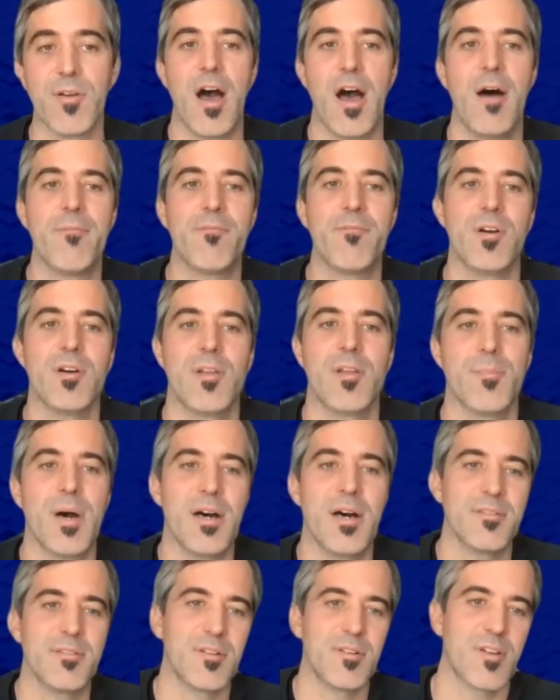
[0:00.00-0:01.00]
upfront
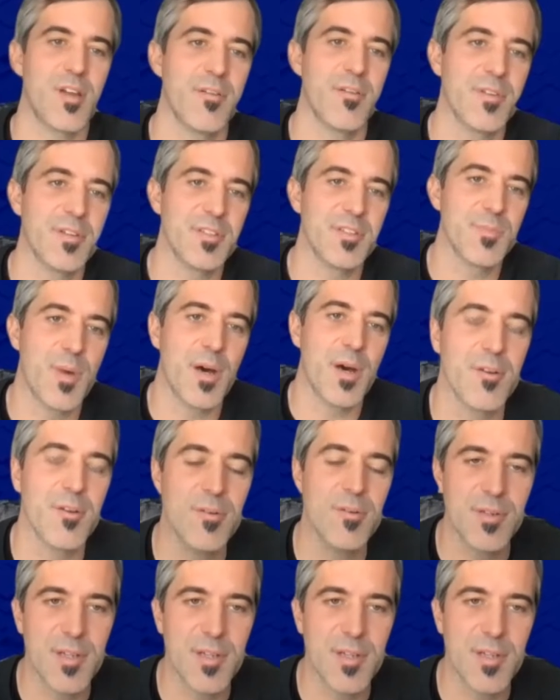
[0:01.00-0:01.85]
about their governance model